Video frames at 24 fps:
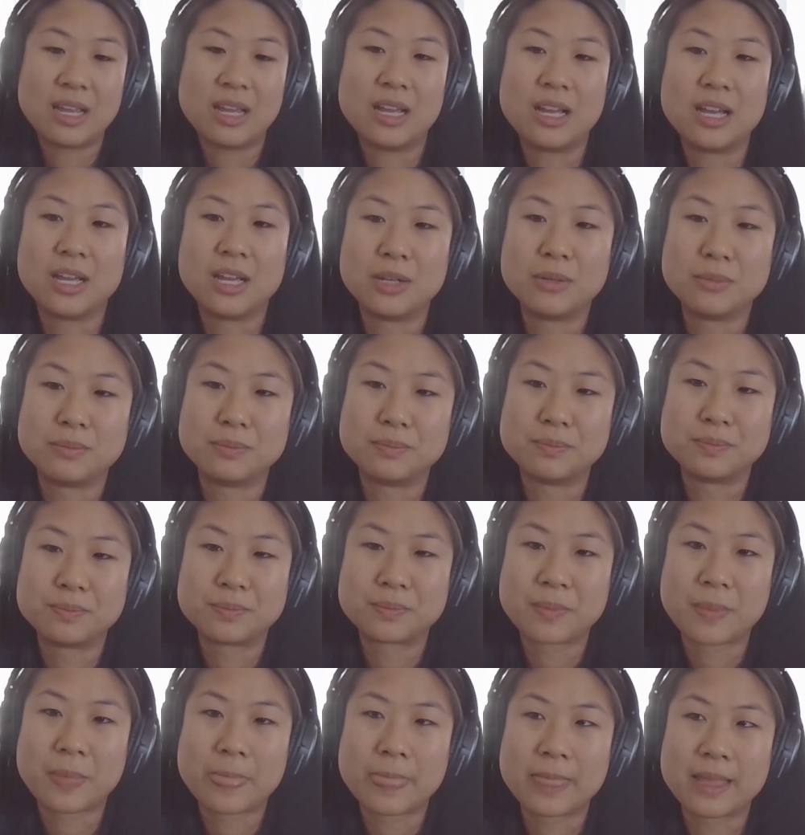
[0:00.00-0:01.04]
Um,
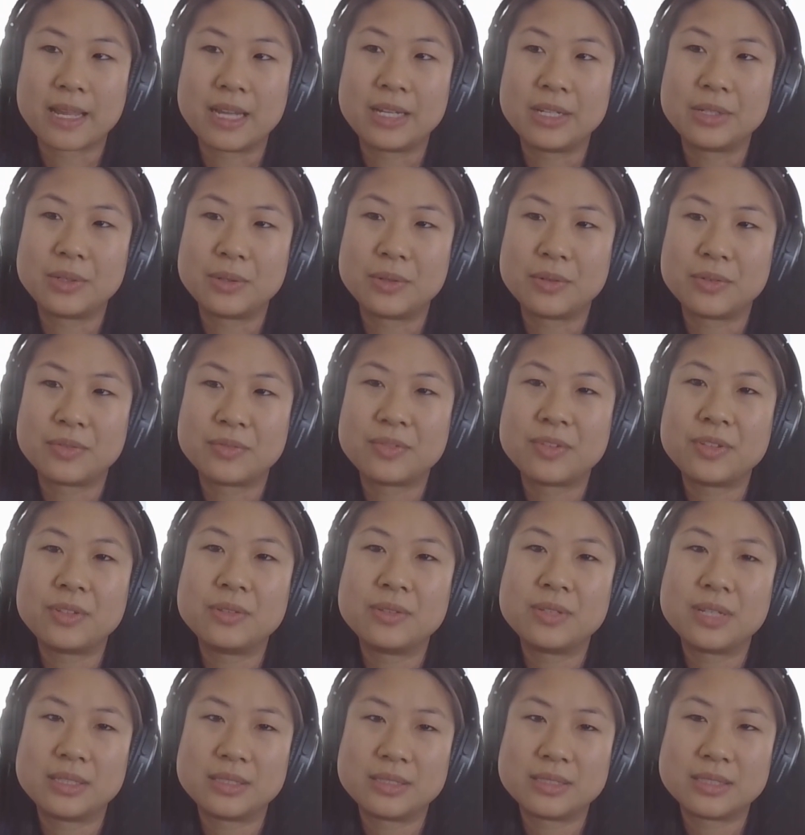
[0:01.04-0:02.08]
I know a few
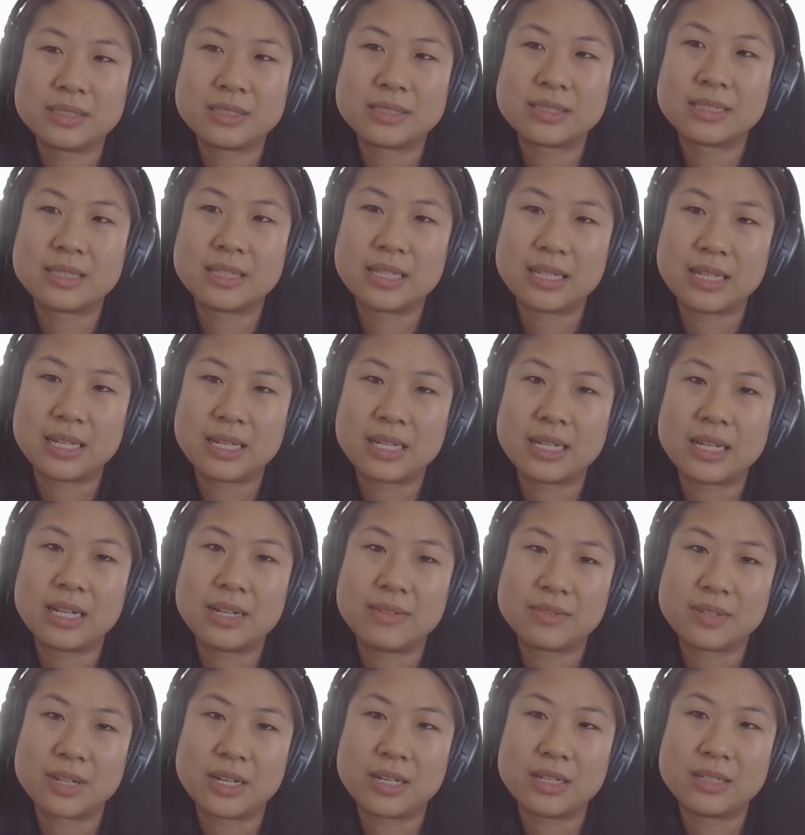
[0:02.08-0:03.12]
dentists that
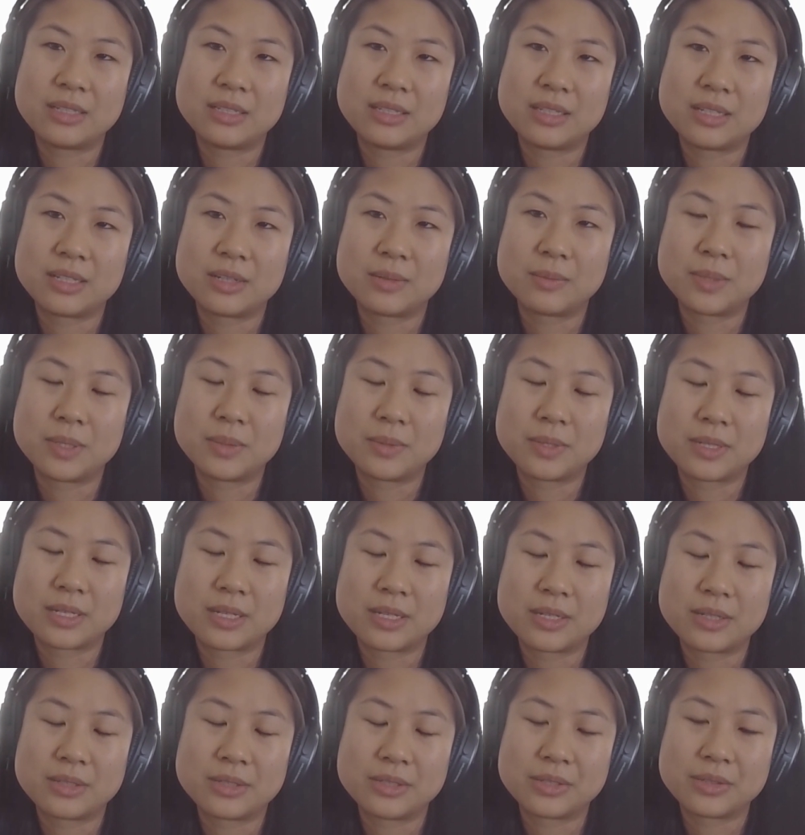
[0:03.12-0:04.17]
have gotten their public
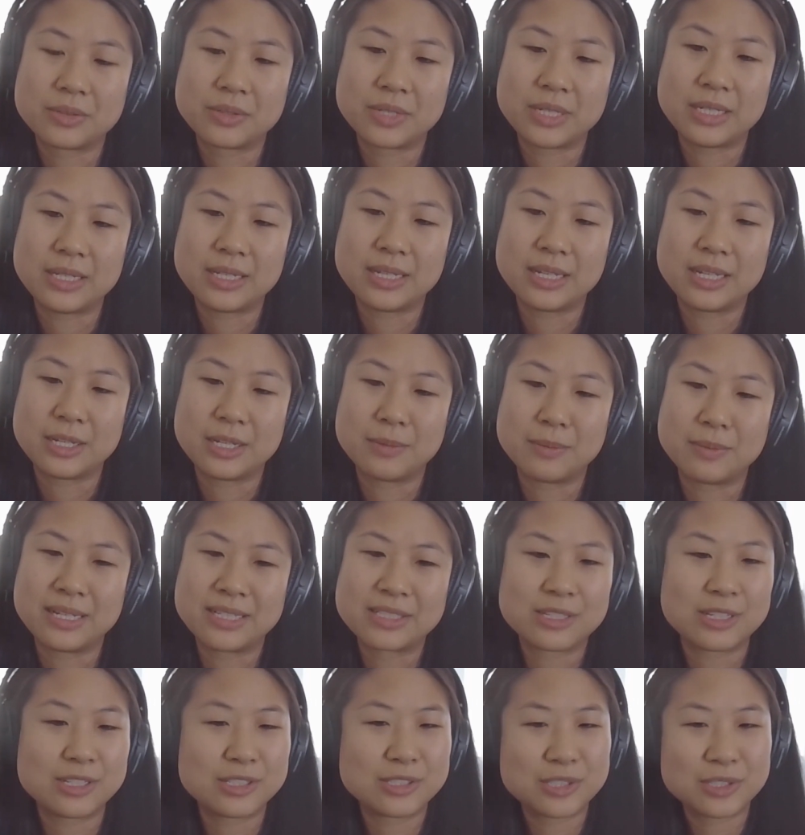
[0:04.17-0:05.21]
health degree,
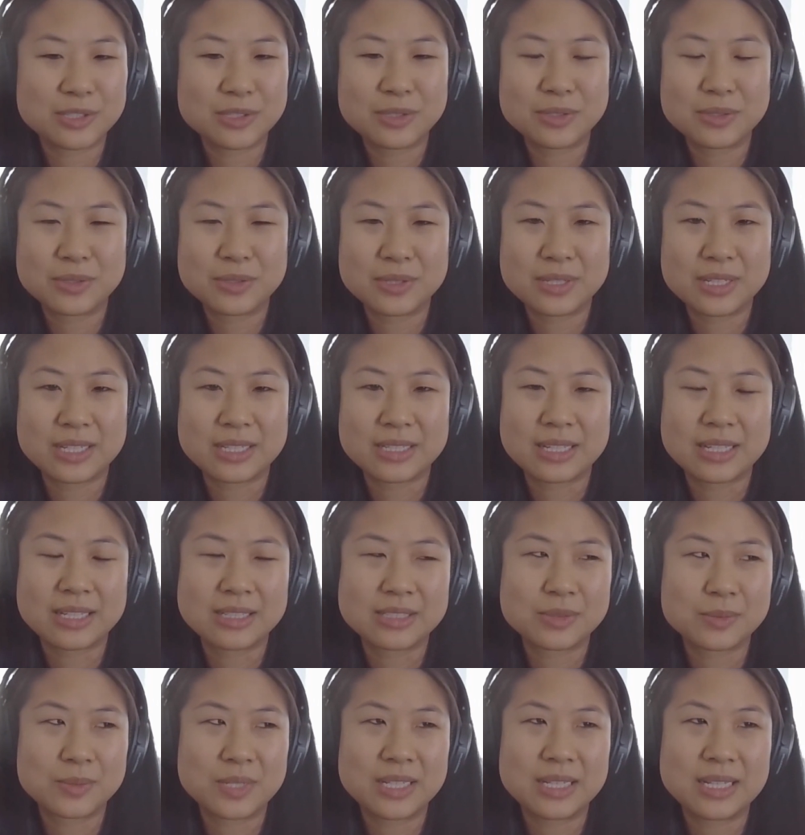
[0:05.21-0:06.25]
as
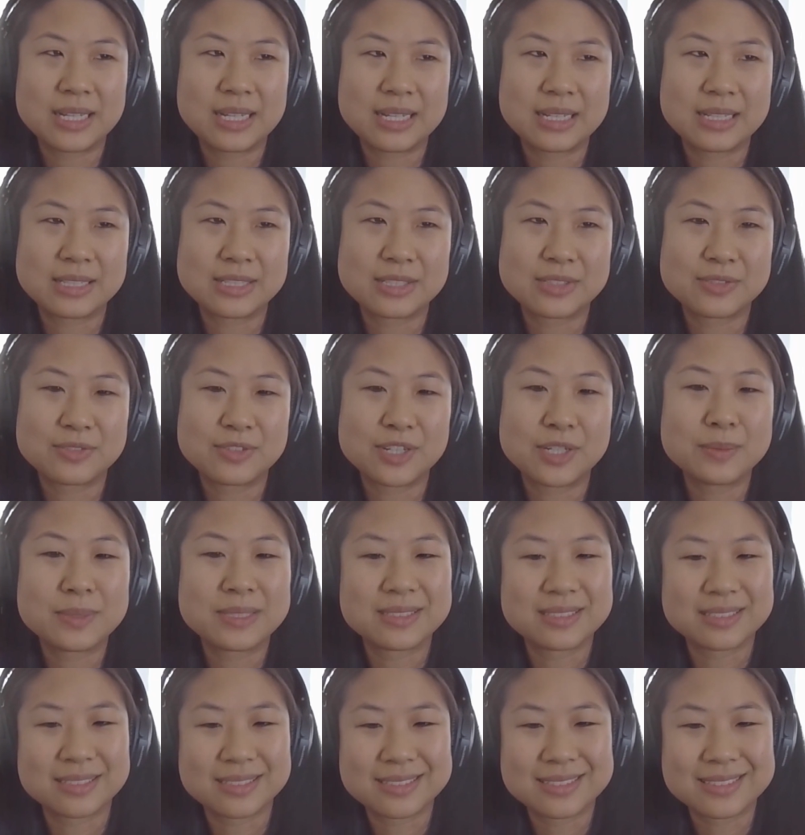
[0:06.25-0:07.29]
well as
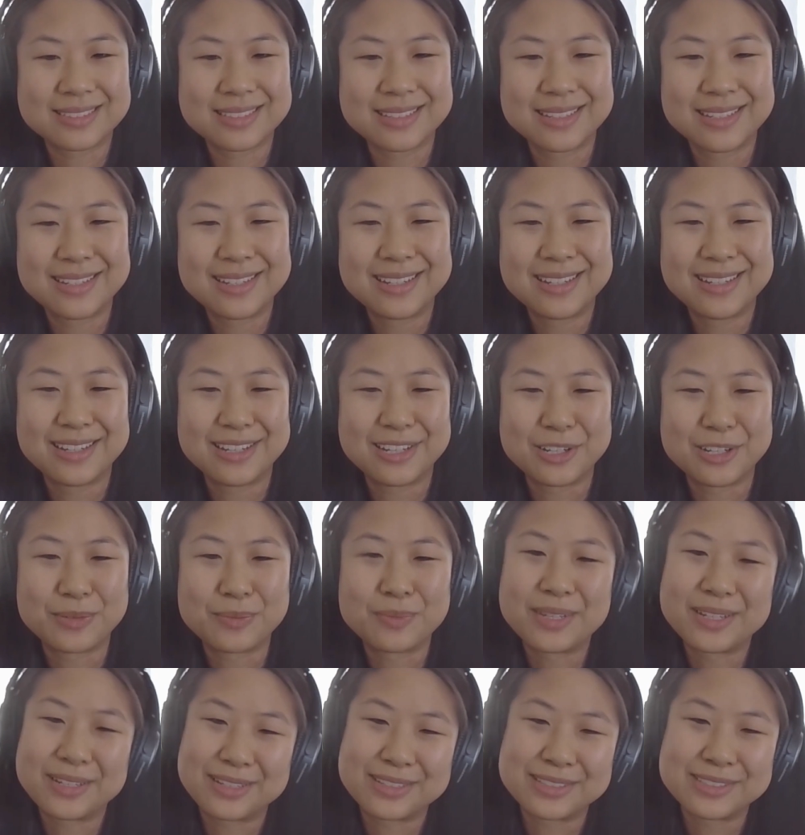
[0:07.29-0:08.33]
pharmacists.
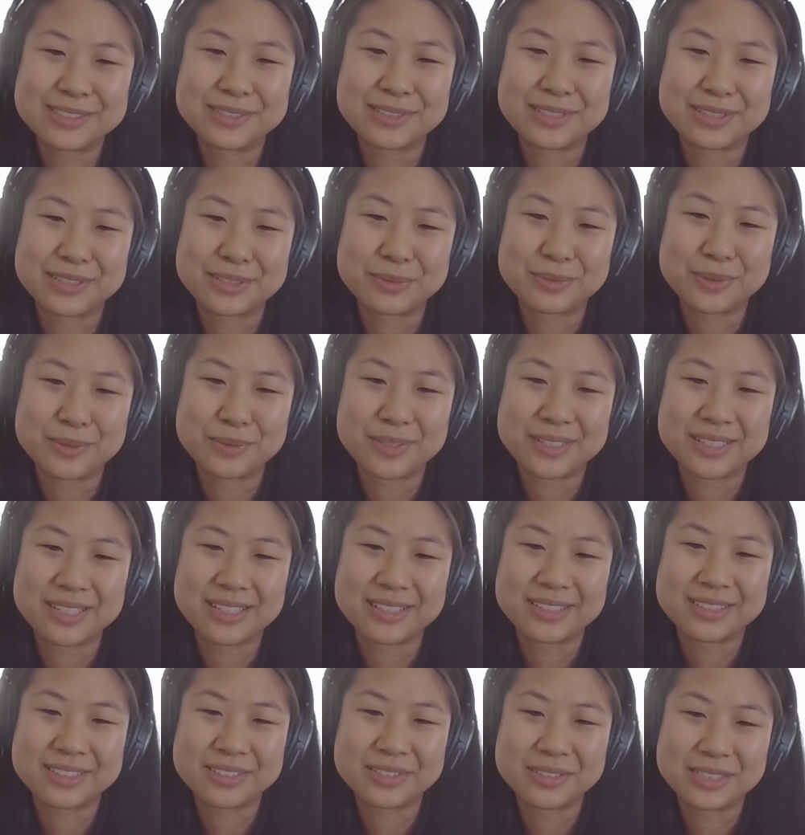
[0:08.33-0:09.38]
They also get their public
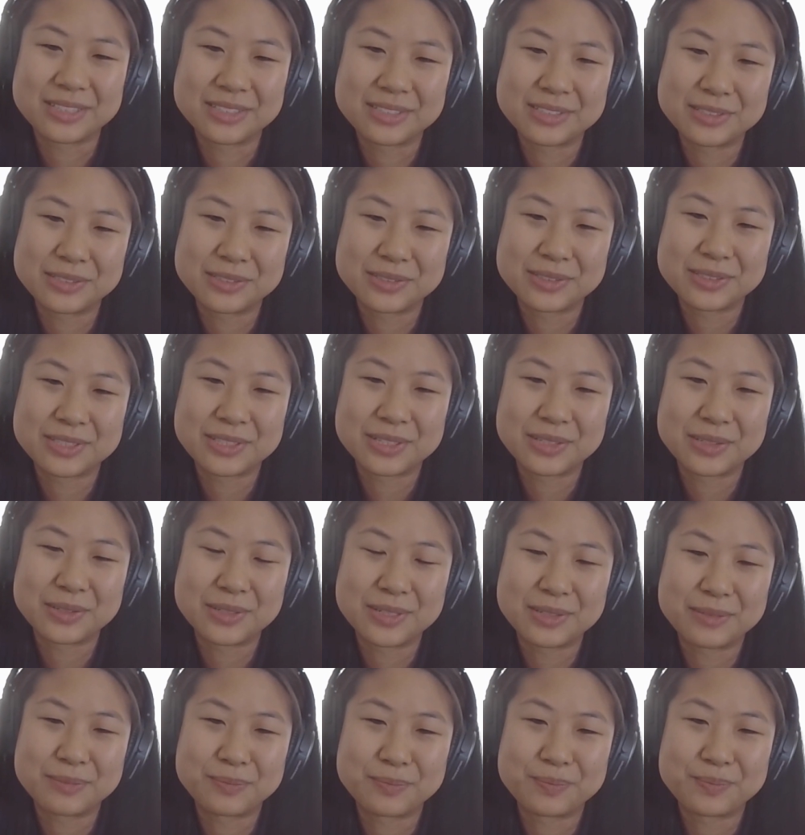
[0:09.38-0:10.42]
health degree too. So
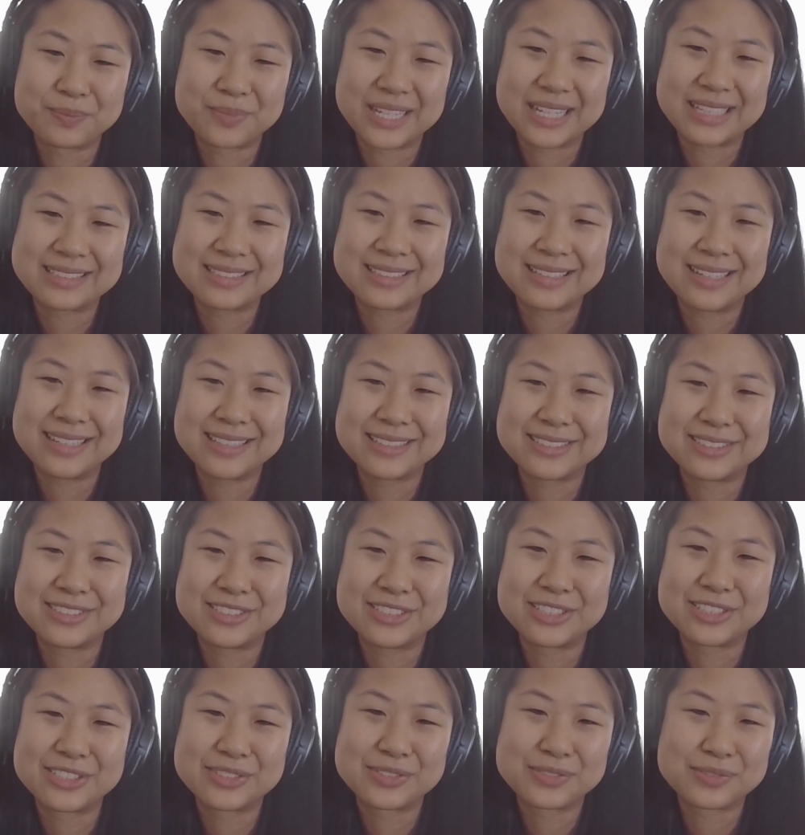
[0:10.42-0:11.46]
it's not
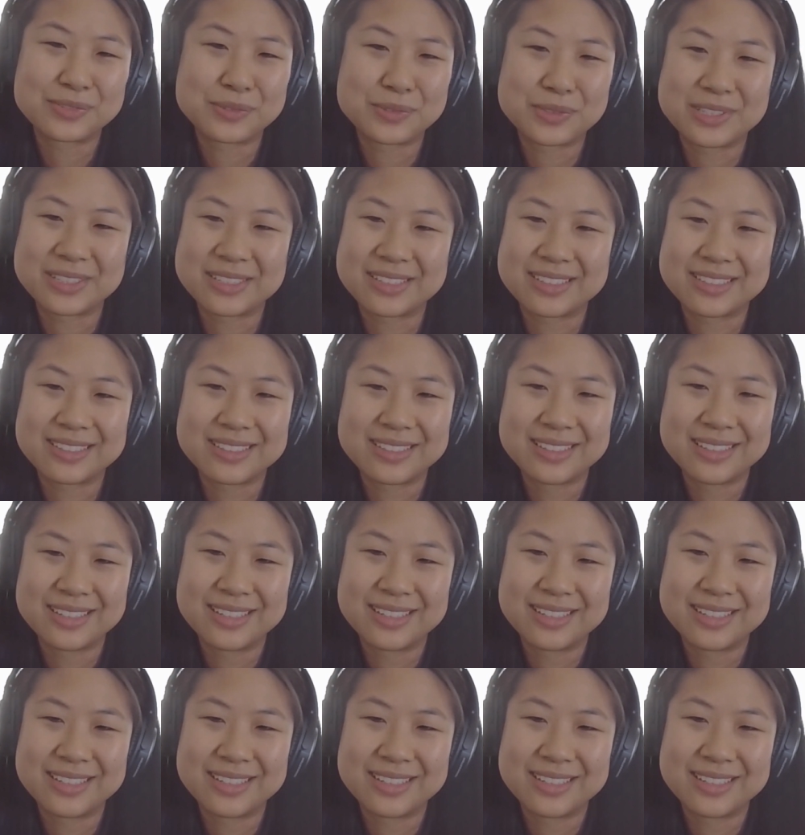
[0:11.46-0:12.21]
just for,